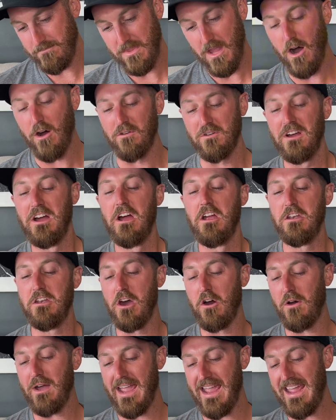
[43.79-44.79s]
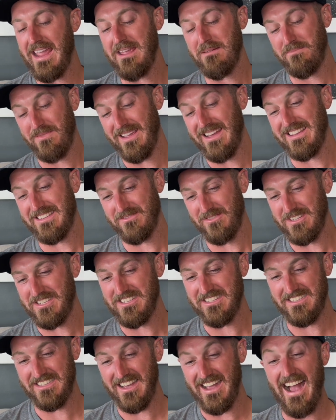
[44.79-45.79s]
Oh, no AAPTS, which
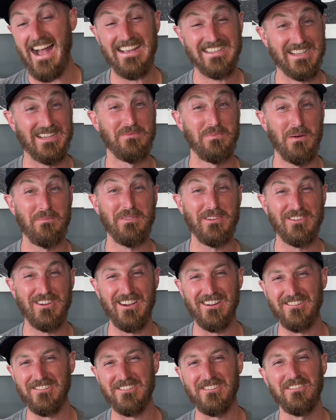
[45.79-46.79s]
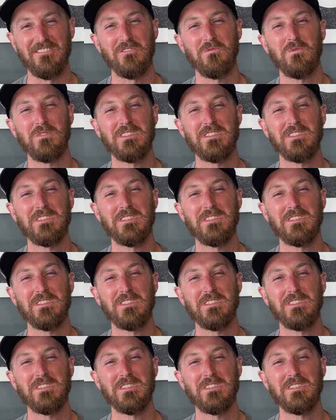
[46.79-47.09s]
is the Ask a Puppy Trainer Show.